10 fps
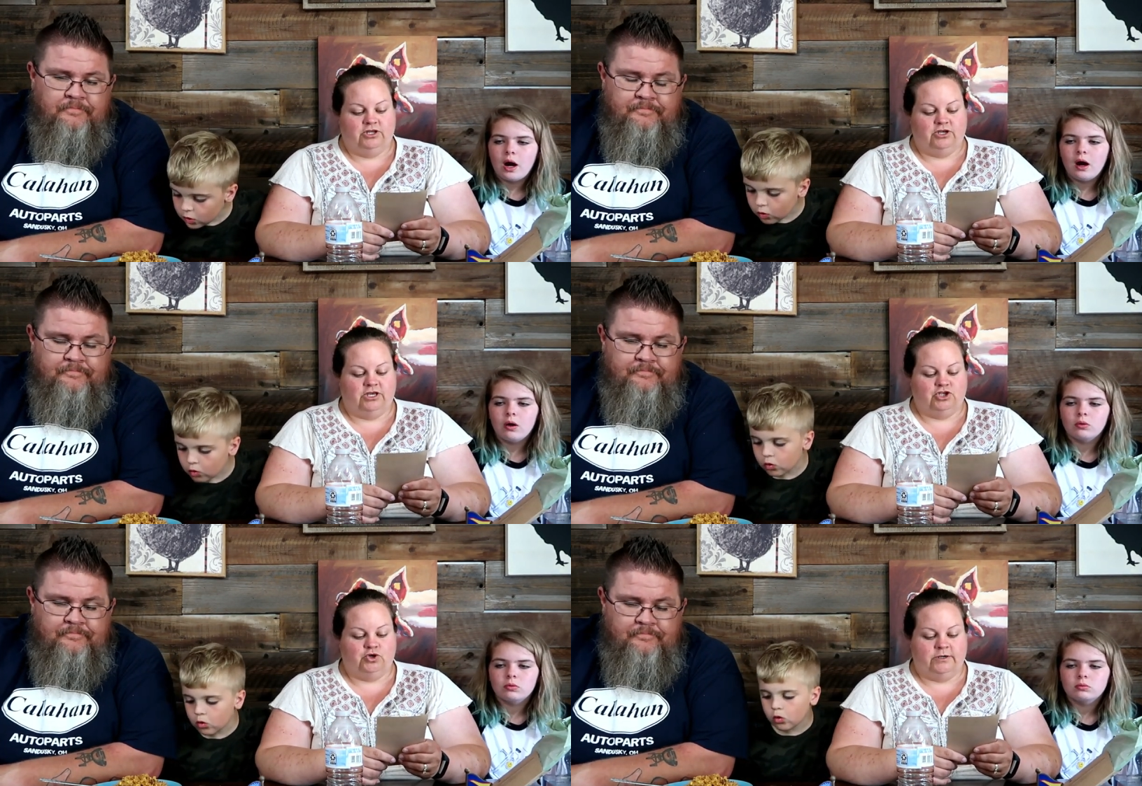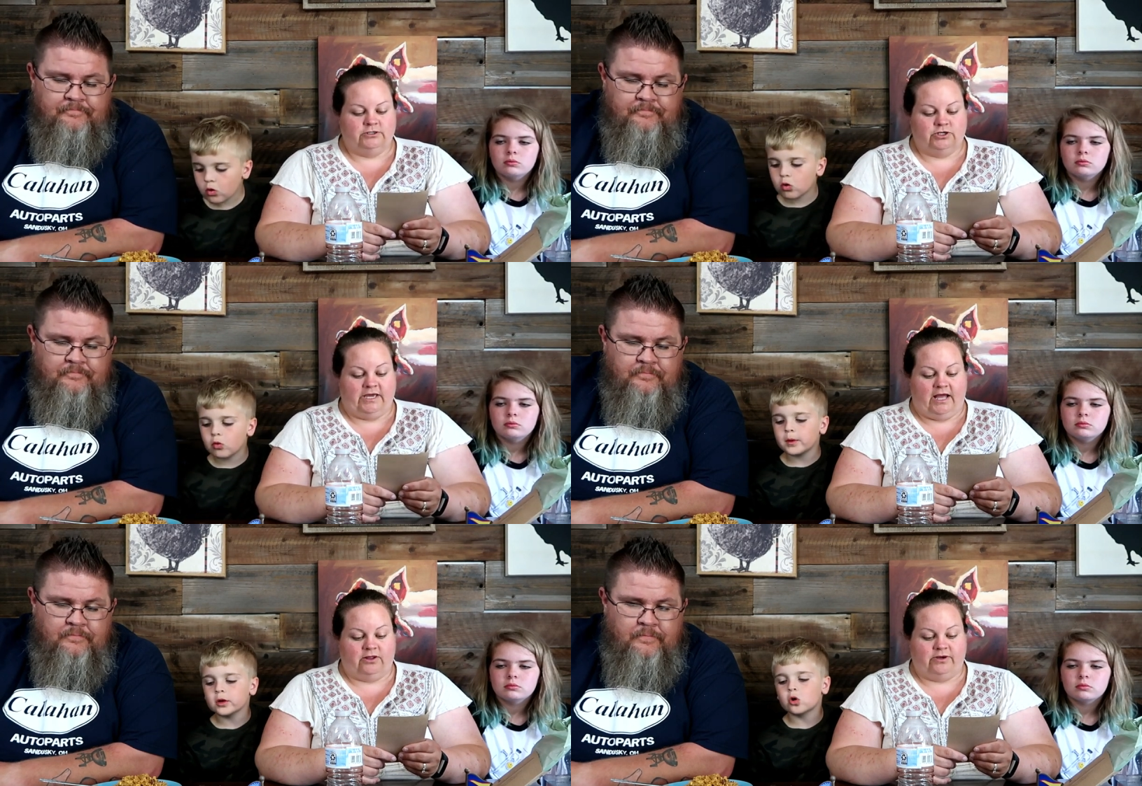Speaker 1: You get 200
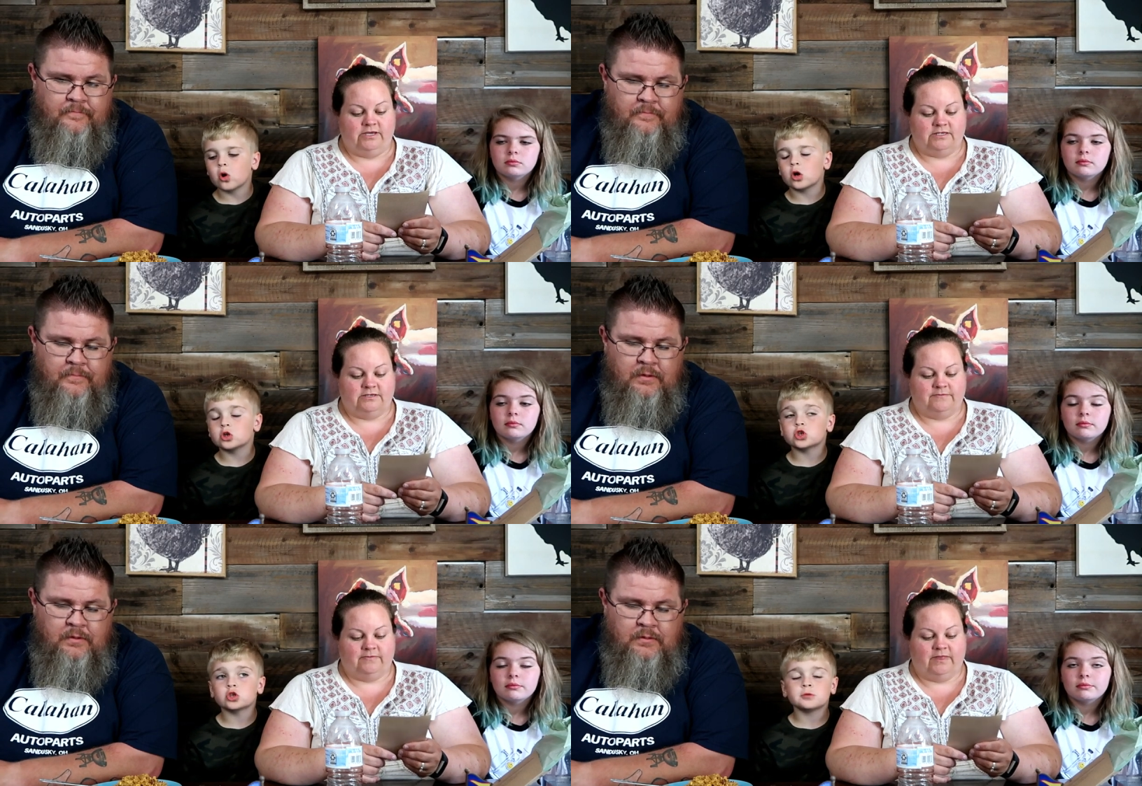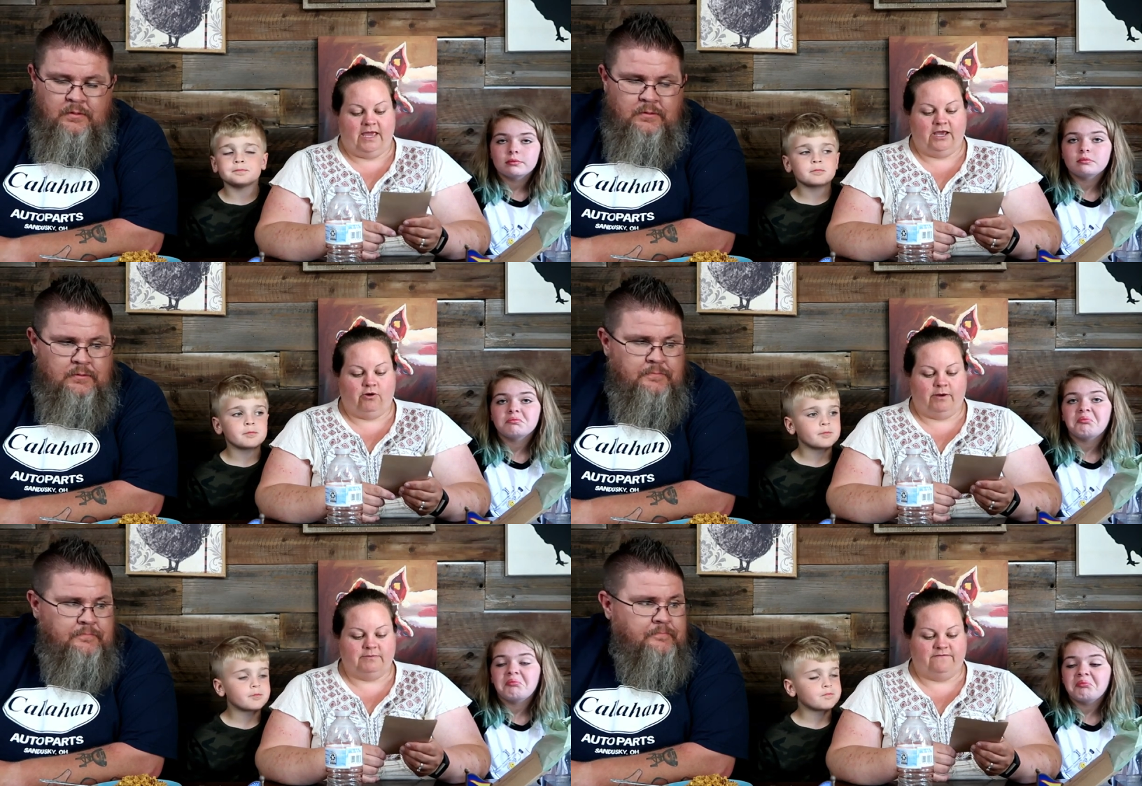calories, 8
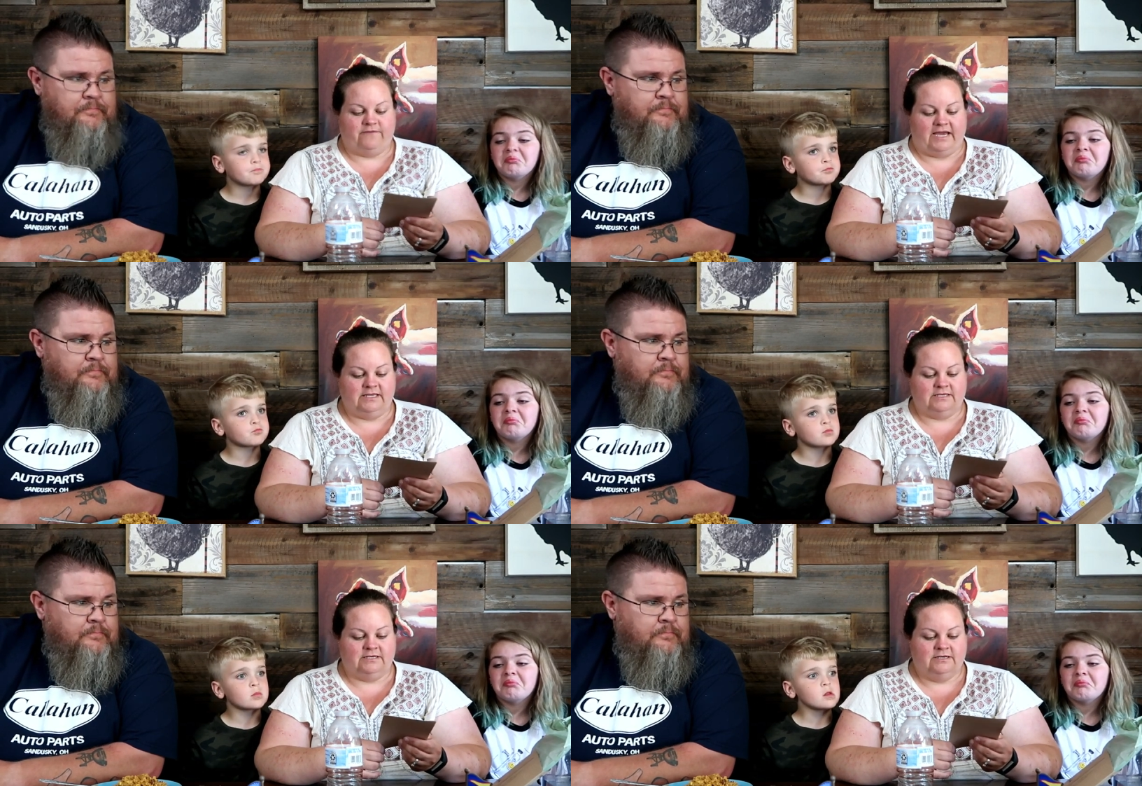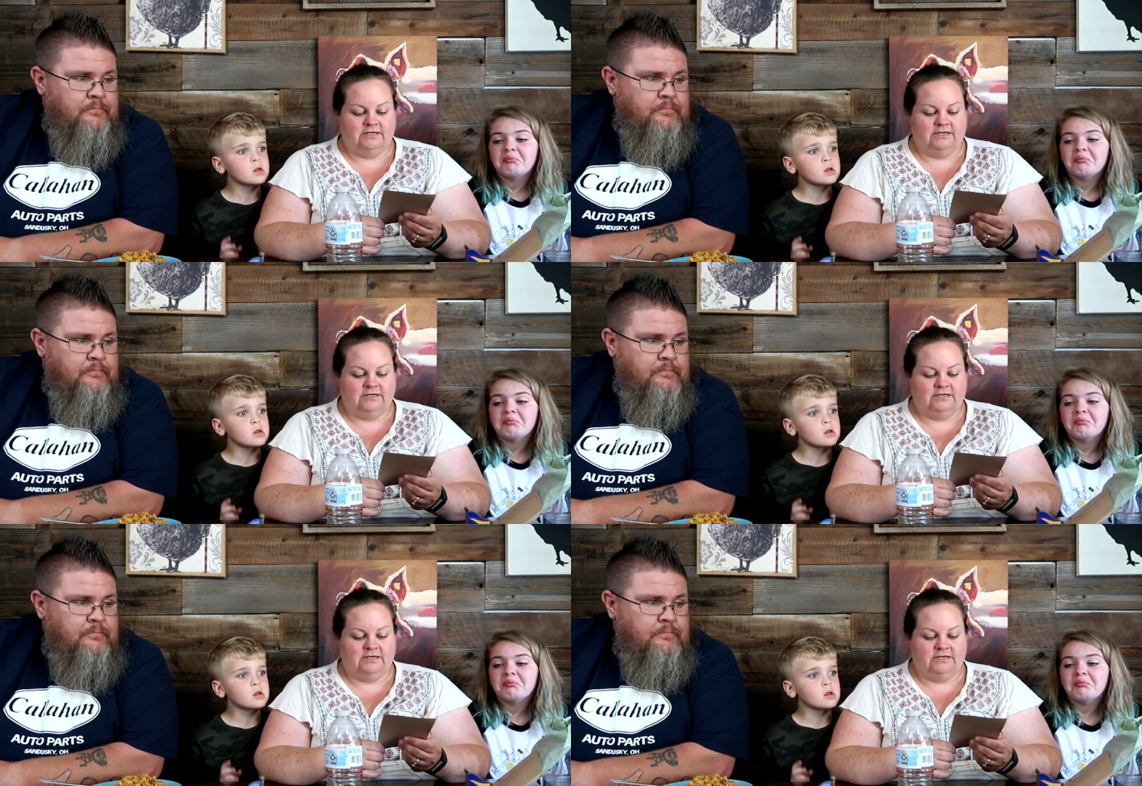grams of fat,